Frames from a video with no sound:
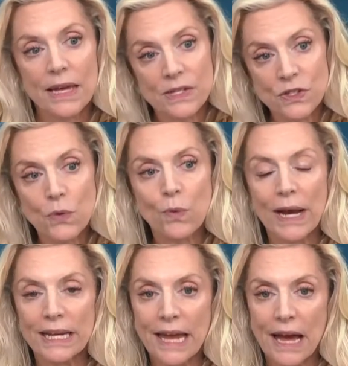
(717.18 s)
So
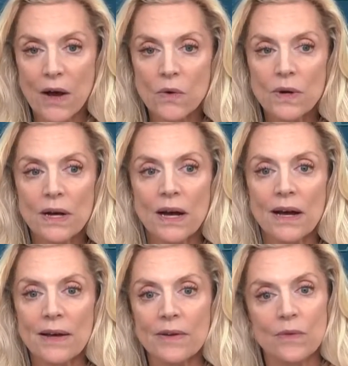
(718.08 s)
right now,
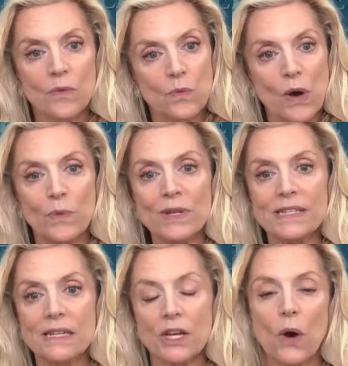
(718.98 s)
what we
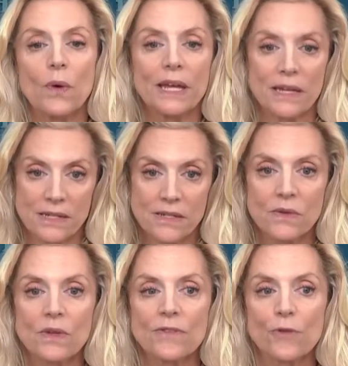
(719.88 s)
see going into the